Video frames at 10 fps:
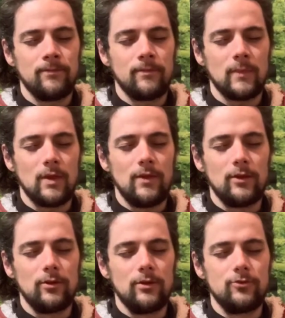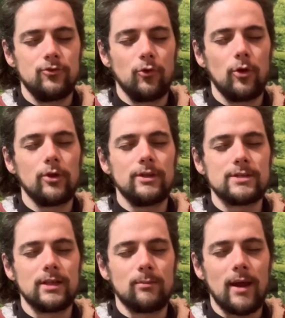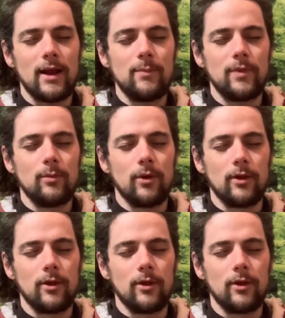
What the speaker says: And then you draw your listening back up the body.